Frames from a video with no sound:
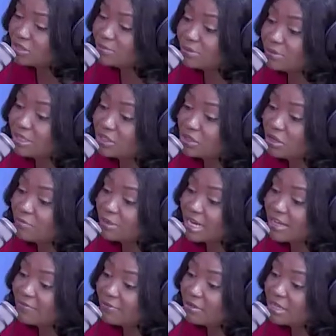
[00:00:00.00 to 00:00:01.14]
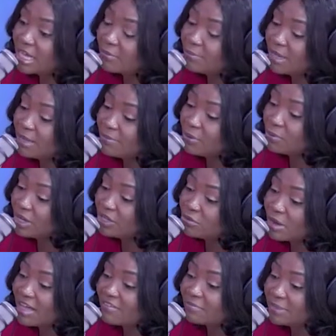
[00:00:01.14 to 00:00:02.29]
going to be really tough, but I feel like maybe when
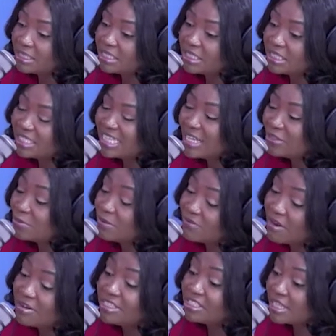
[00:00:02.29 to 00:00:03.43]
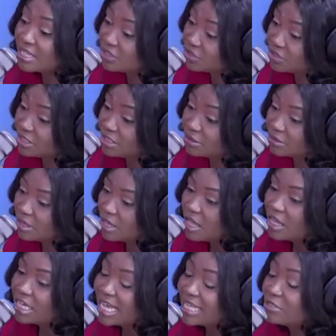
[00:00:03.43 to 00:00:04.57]
you have meetings, it has to be very intentional.
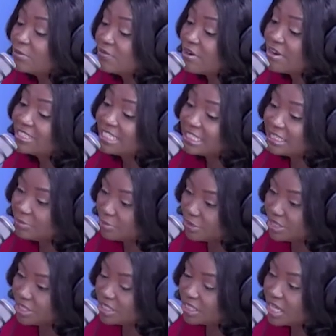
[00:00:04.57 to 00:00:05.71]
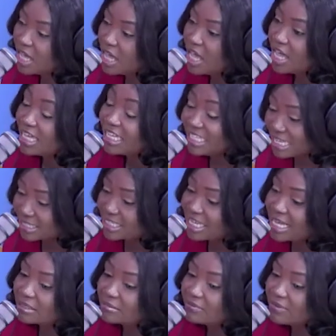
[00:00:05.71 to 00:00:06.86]
It has to be very deliberate. Yes,
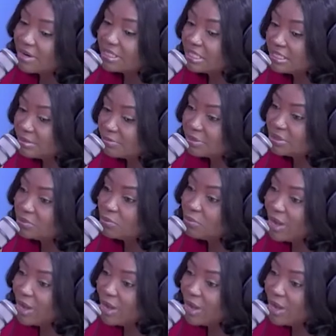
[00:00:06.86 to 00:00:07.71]
it has to be very deliberate.